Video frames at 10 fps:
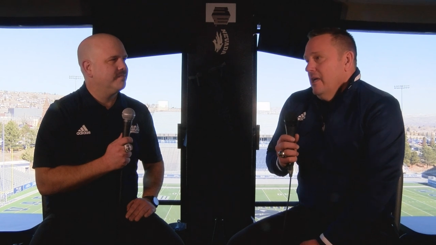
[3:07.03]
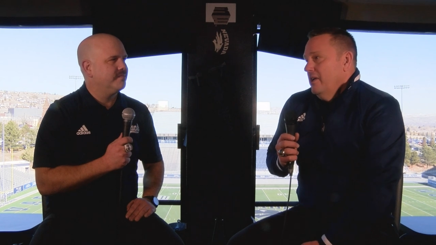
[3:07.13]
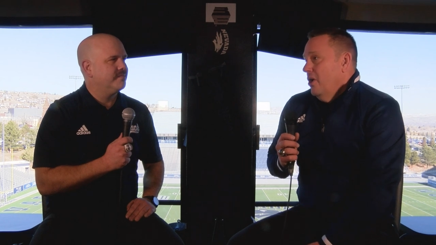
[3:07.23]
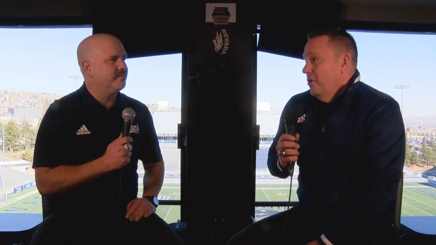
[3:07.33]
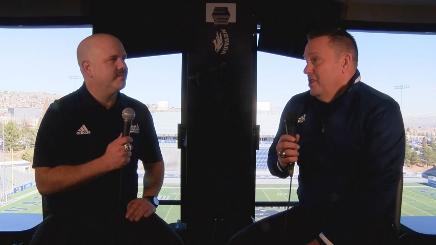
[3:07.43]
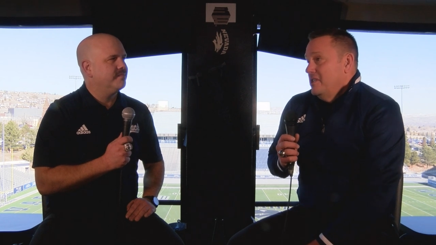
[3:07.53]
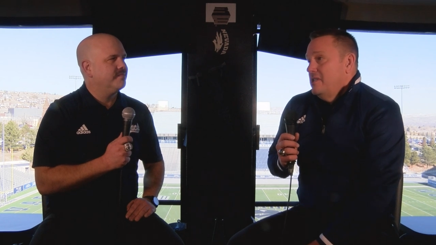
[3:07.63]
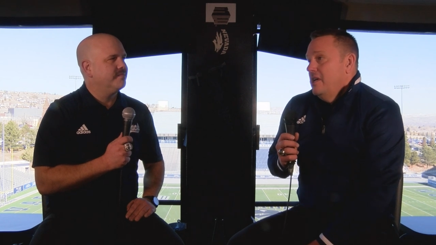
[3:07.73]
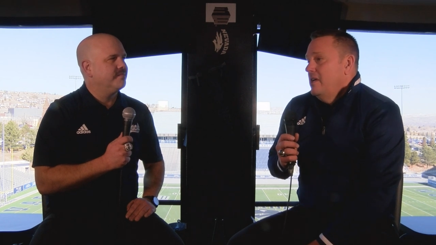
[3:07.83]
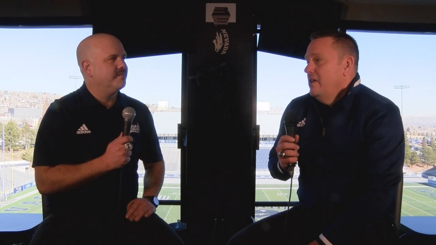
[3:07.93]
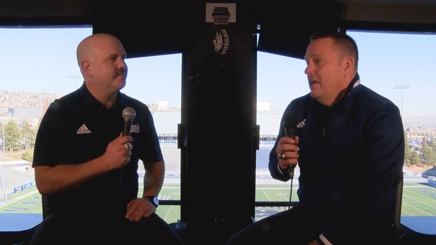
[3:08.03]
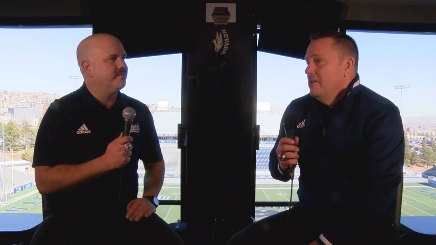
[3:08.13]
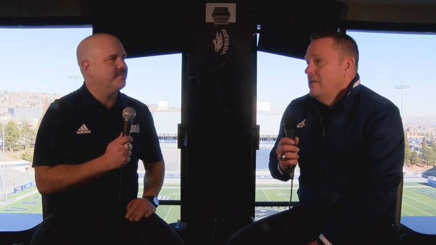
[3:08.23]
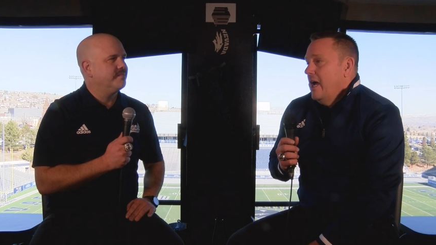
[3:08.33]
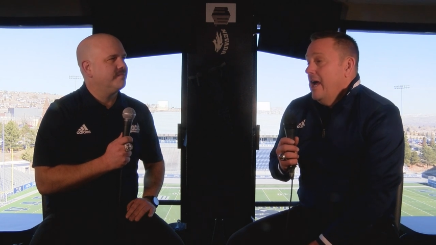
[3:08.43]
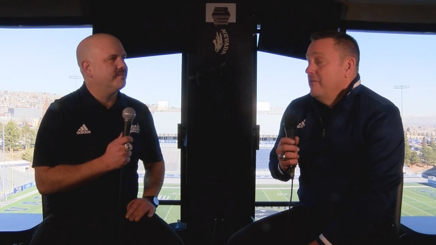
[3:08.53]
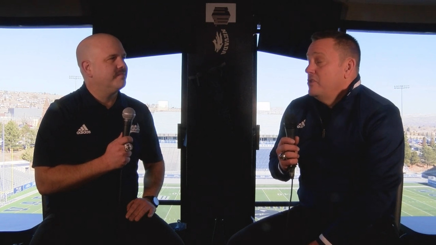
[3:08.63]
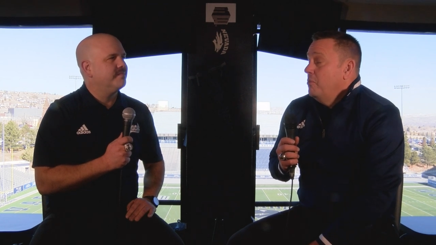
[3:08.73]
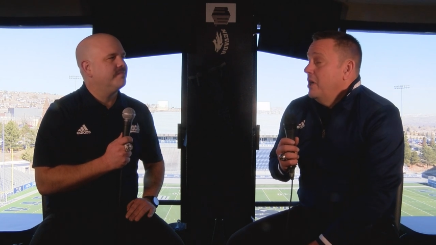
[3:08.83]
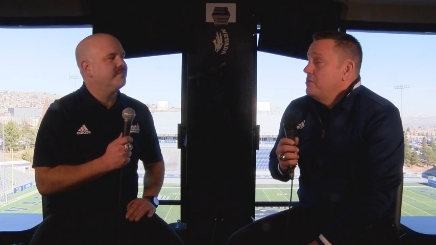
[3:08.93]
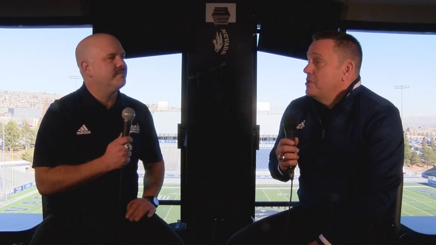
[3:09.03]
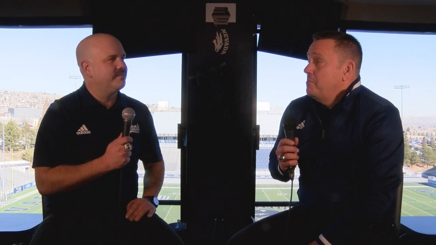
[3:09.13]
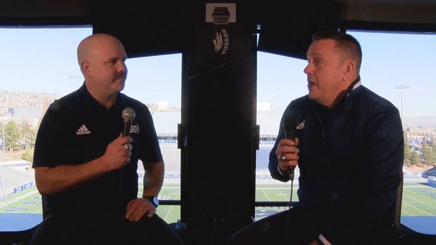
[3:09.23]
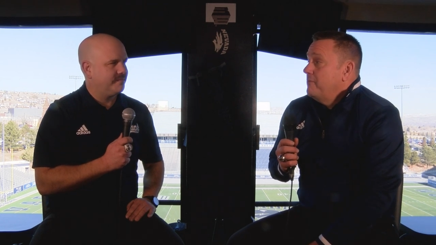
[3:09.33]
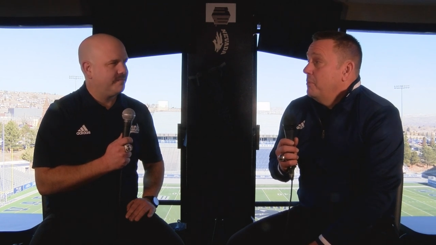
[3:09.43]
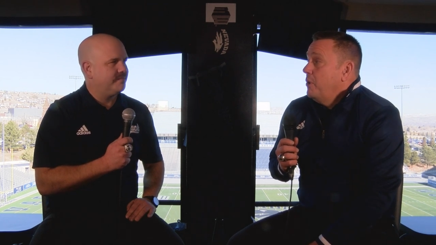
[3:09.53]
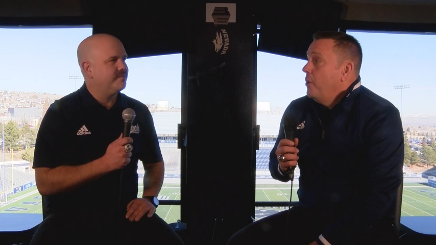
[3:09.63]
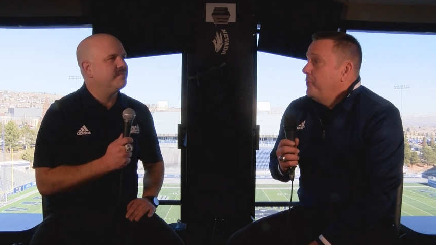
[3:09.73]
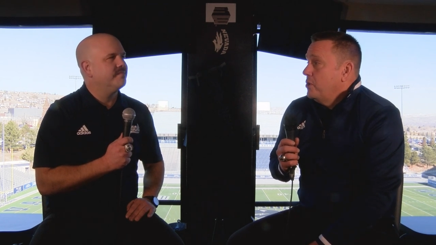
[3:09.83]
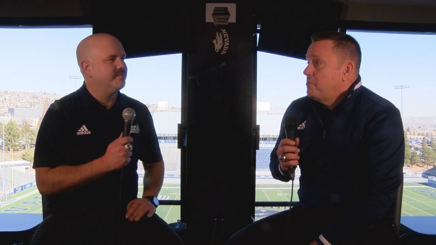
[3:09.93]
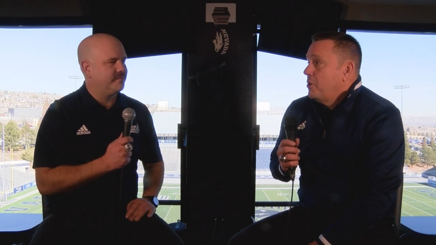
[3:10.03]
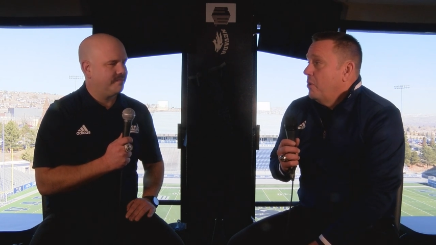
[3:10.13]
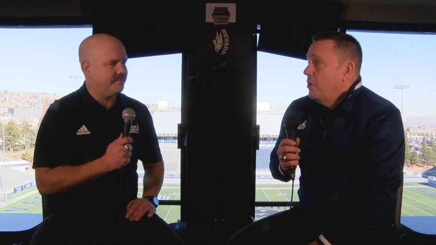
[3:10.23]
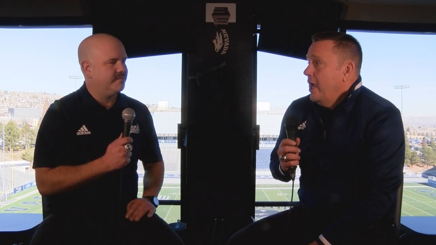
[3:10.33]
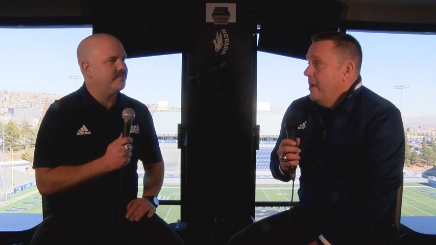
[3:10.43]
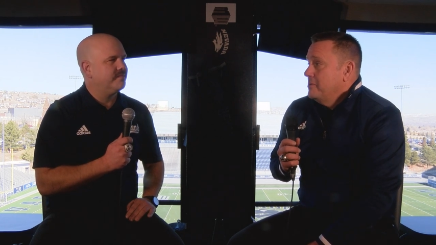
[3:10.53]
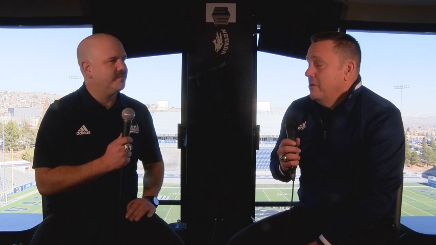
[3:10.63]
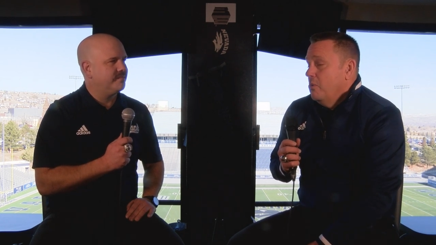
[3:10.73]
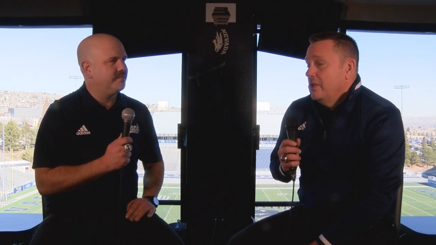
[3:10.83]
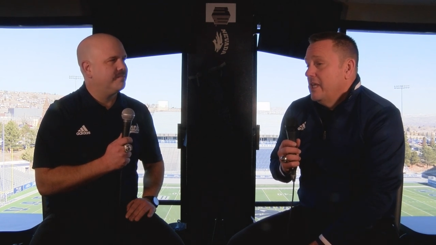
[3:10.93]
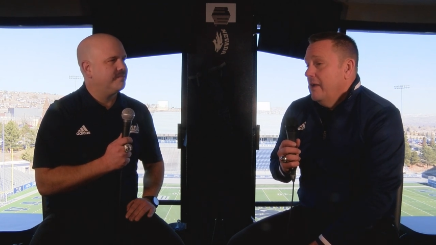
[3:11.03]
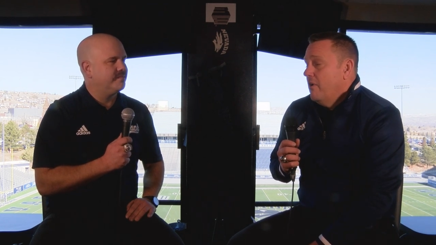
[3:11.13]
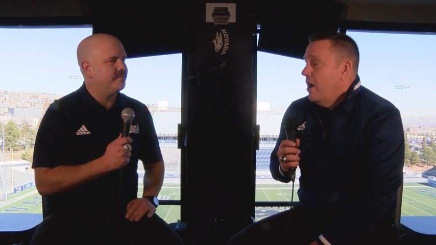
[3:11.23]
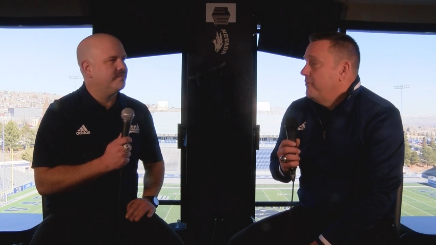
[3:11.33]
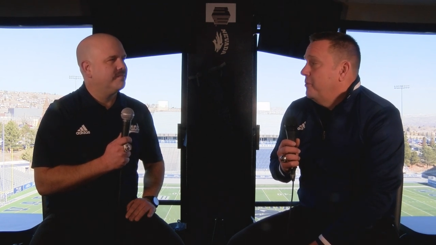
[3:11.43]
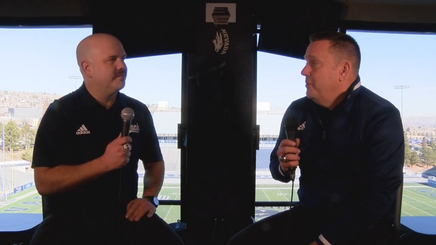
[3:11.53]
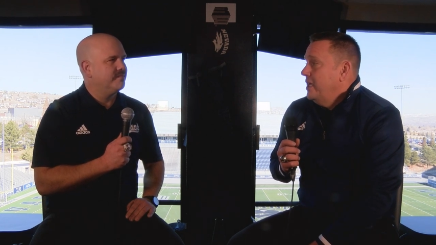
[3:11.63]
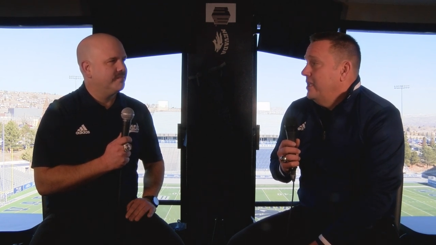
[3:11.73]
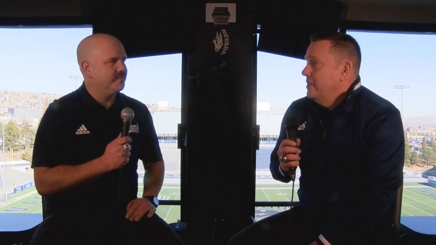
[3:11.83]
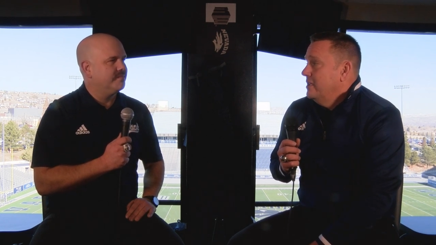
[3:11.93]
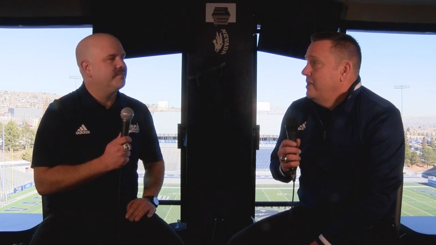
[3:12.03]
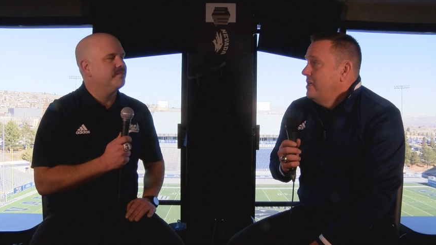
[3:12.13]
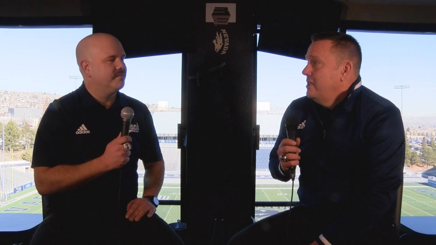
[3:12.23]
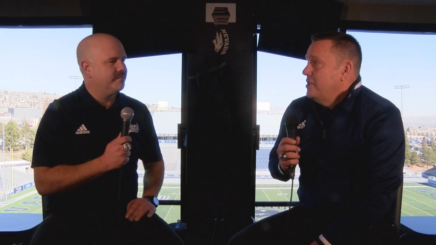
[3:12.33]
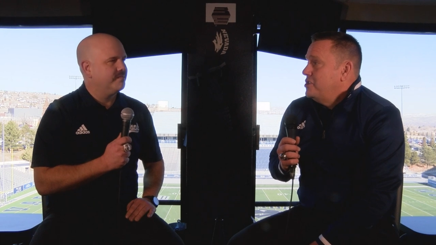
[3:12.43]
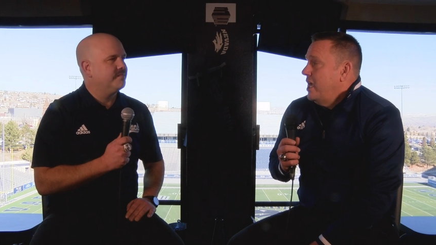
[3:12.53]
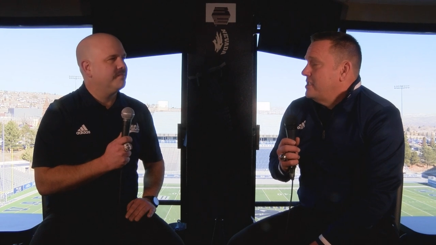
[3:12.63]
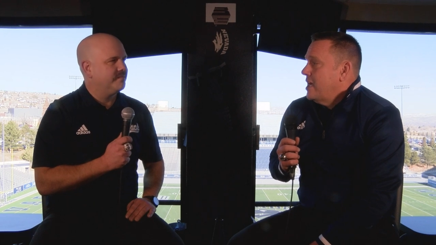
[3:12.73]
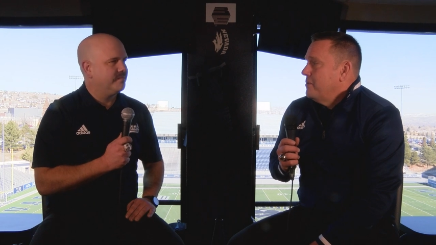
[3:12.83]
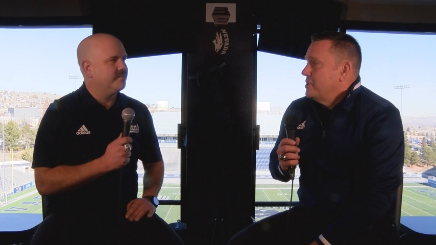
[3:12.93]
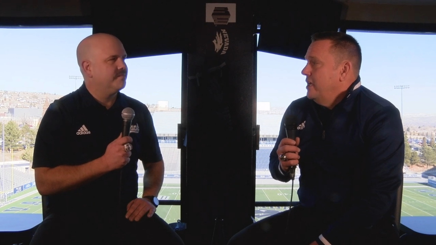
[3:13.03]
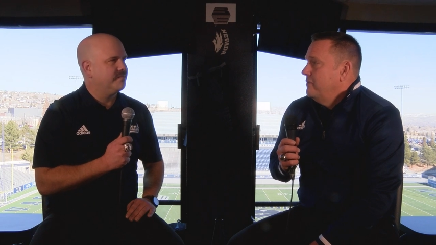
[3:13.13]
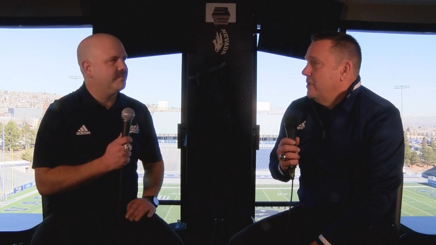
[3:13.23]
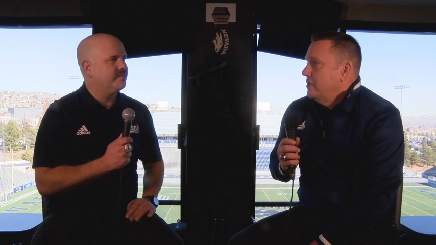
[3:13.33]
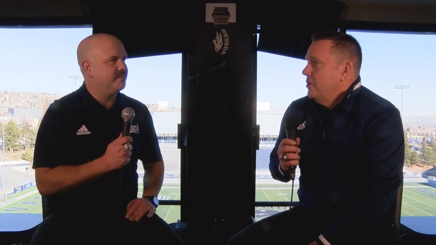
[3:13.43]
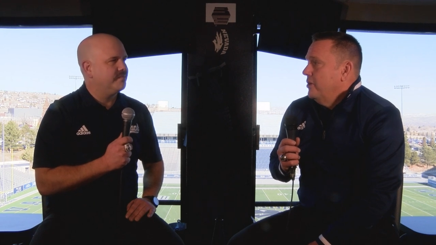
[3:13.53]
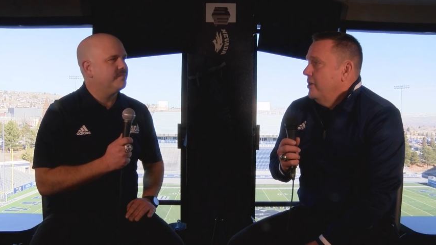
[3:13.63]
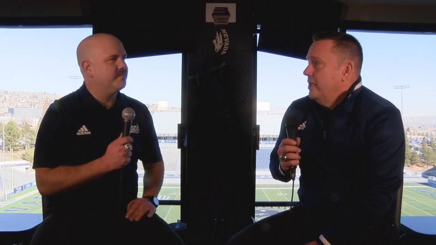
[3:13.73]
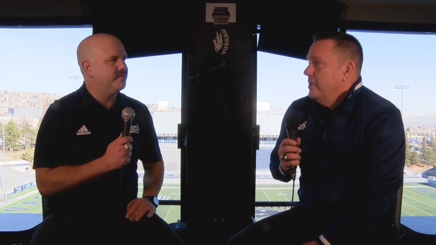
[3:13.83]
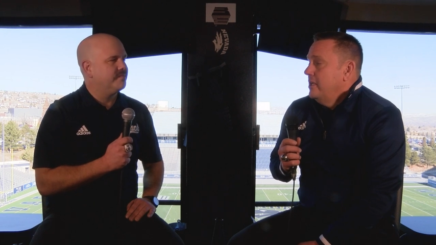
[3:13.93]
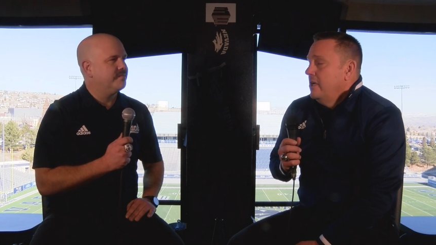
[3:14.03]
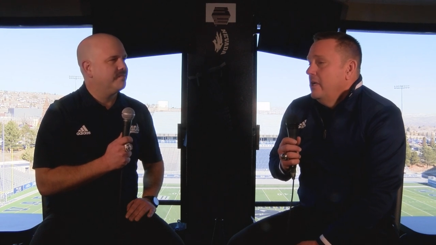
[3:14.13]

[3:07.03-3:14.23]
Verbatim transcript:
Speaker 1: you know, just it, I have so much respect for both those programs and what they've offered me, and the the chance I was given to learn and